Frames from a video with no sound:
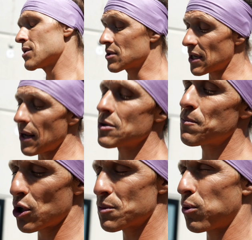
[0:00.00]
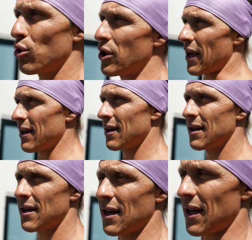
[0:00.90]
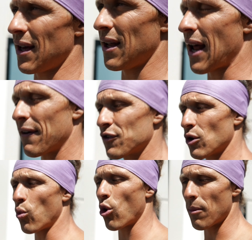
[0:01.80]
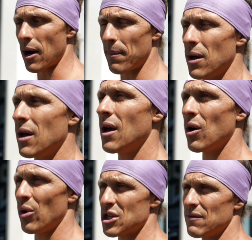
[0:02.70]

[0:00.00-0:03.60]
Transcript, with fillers: So today was push pull day. And after a warm up, which